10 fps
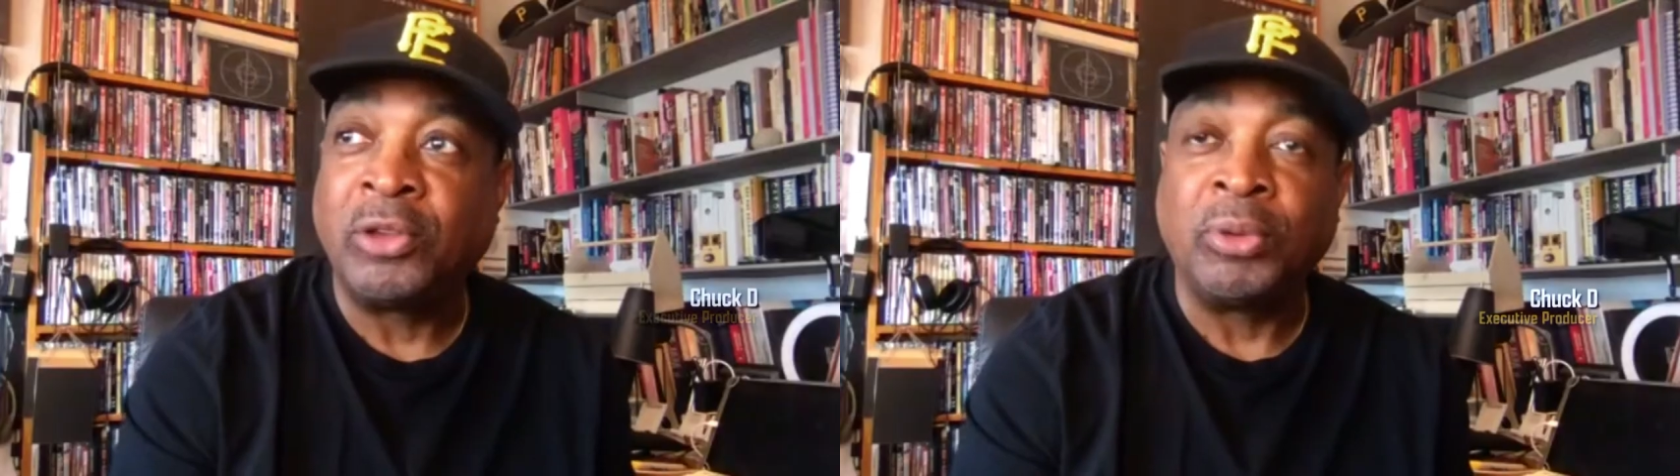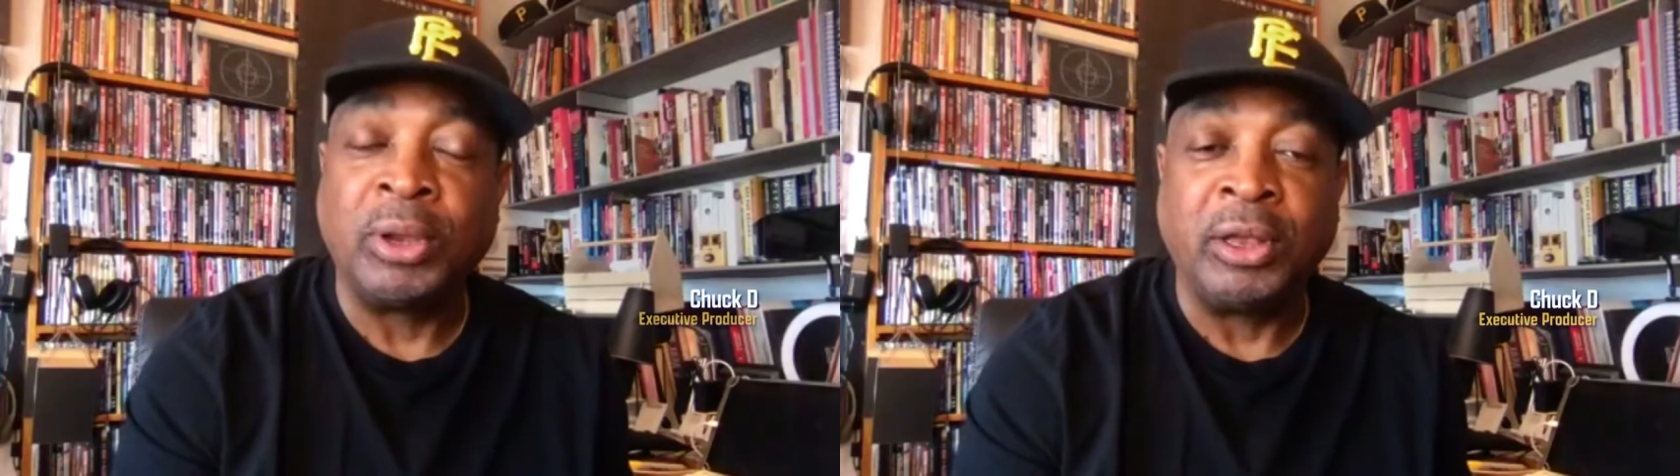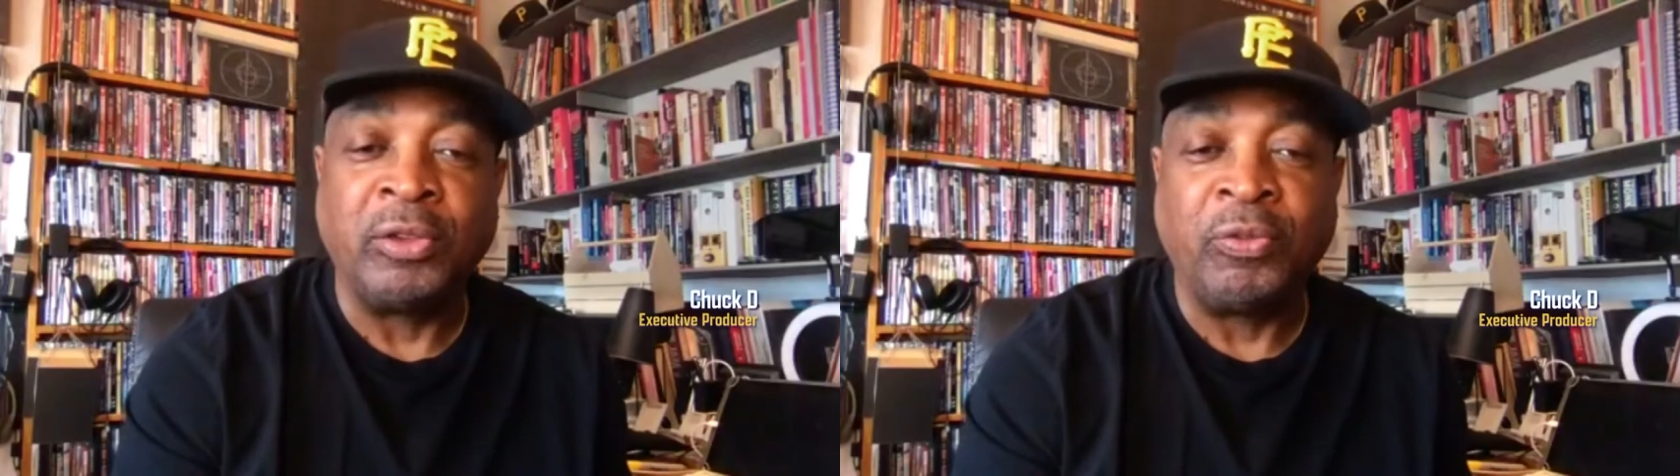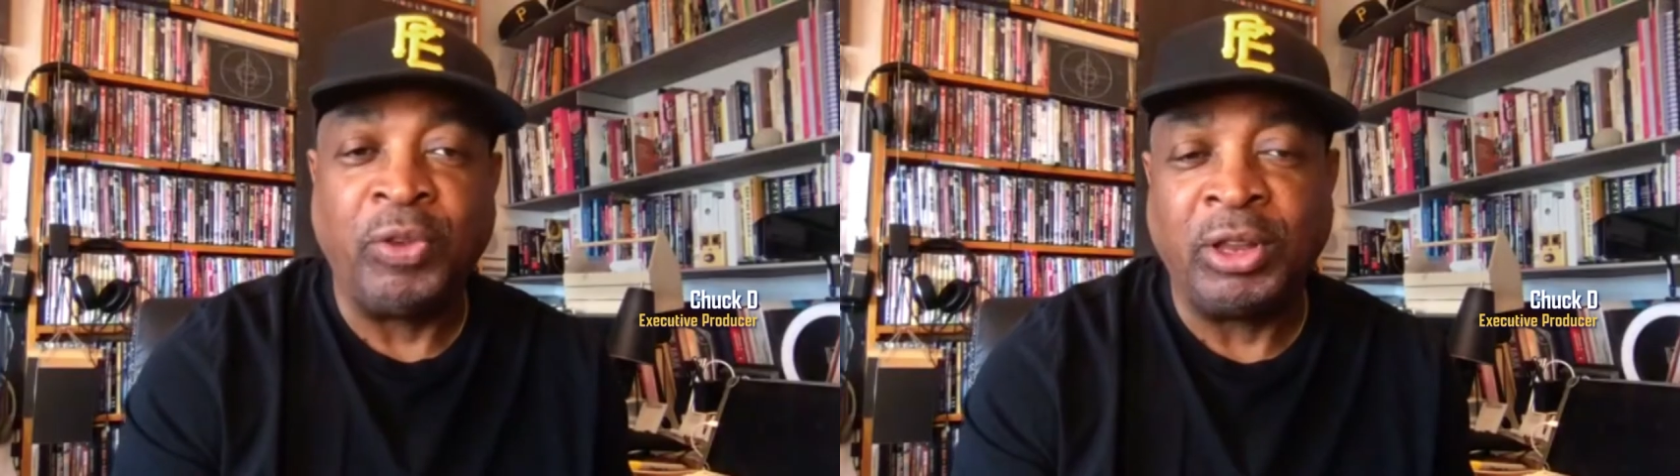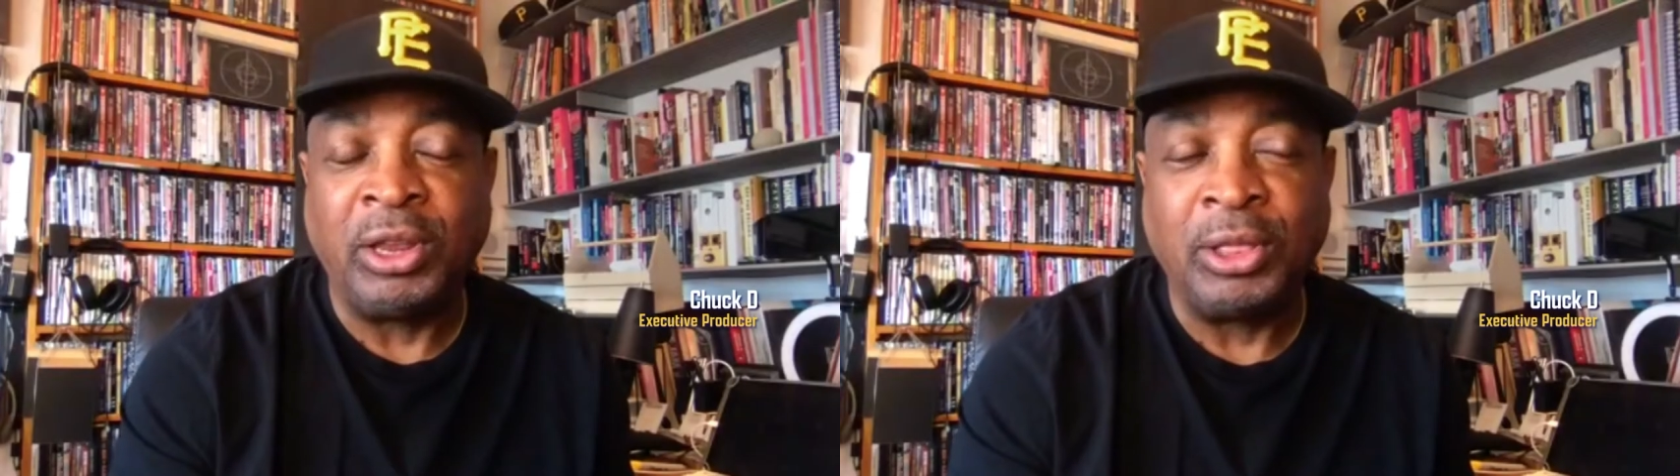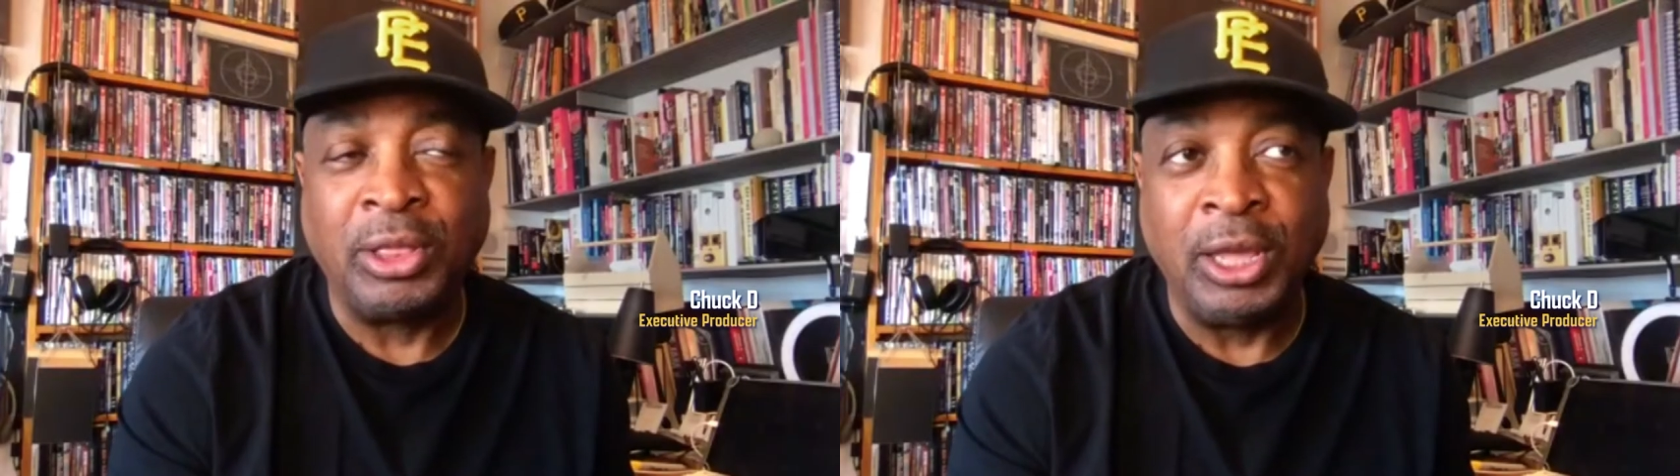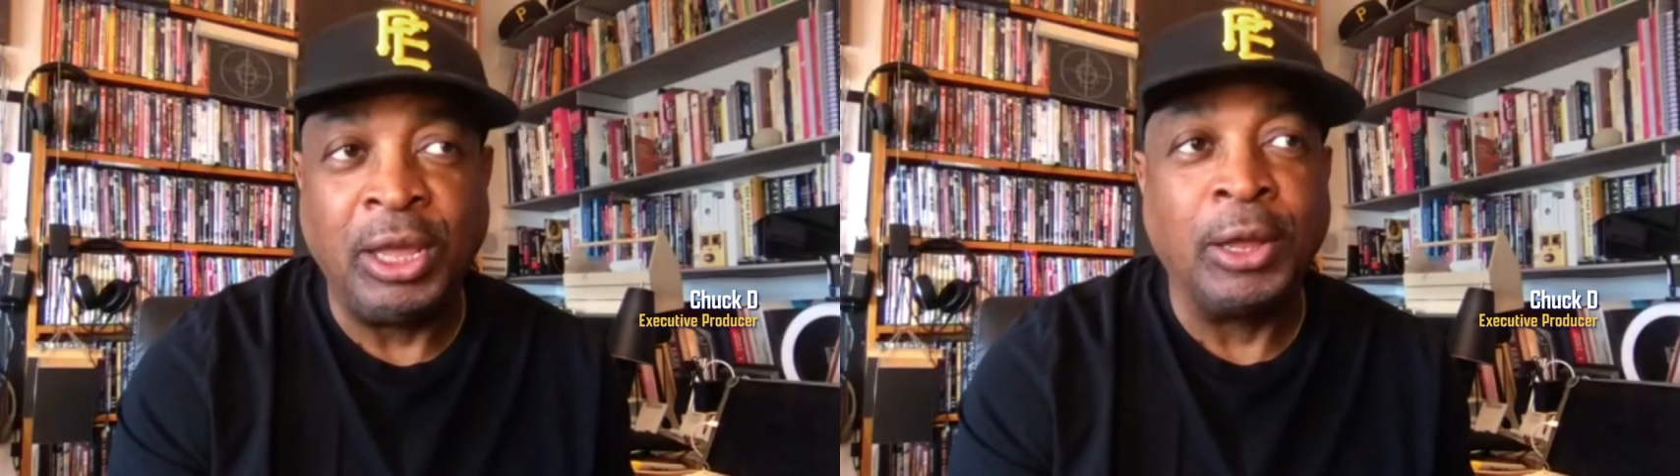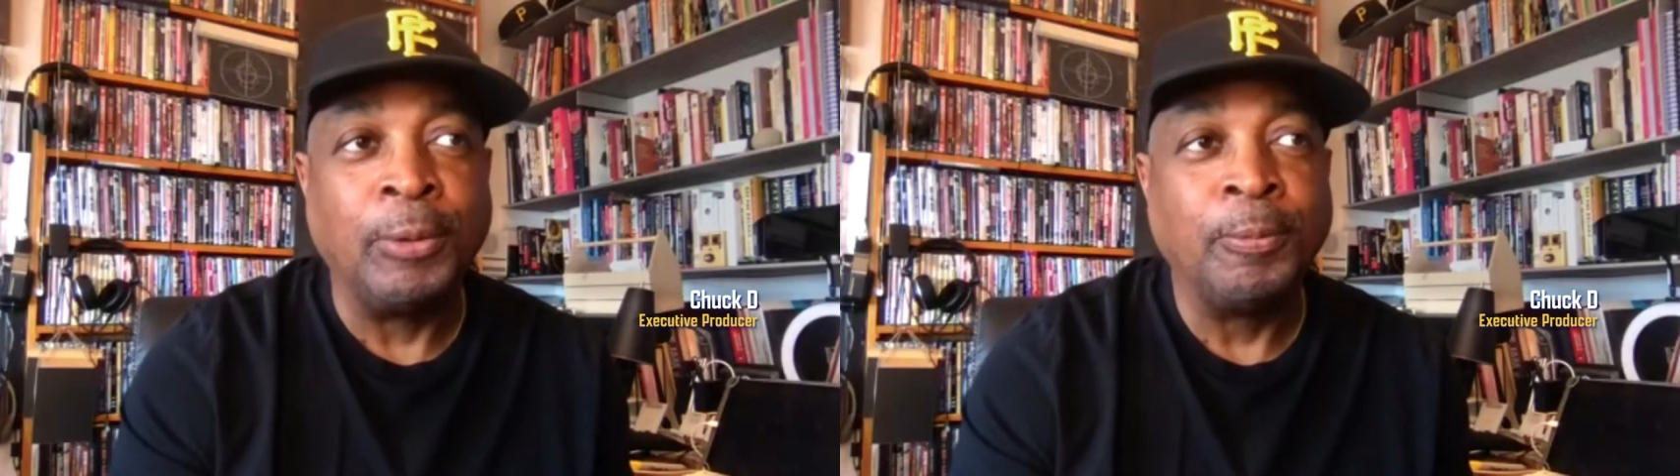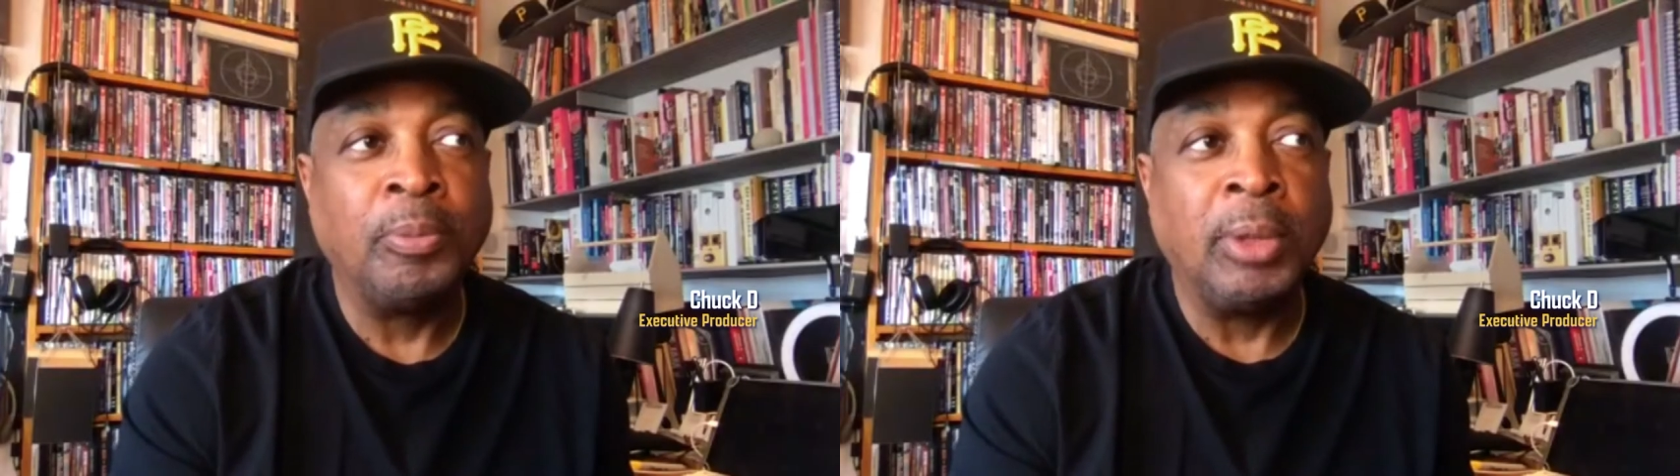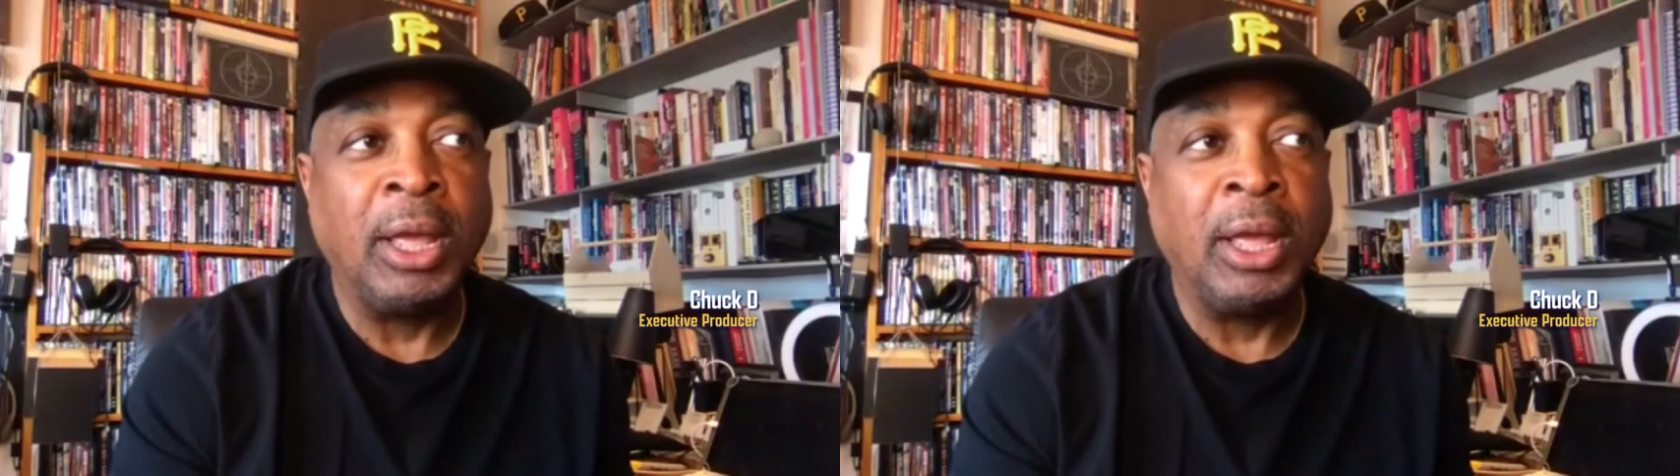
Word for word: entering its 50th year